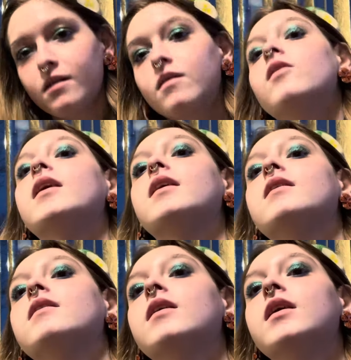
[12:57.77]

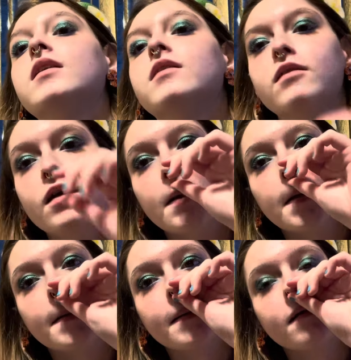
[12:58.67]
okay, I literally
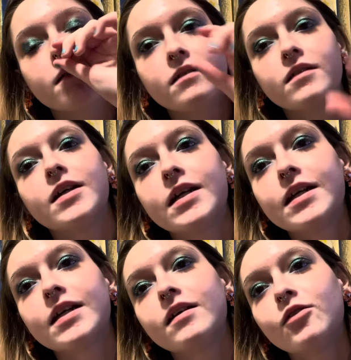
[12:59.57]
can't. Like, I
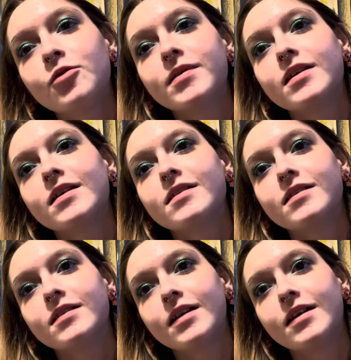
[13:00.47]
can't open this,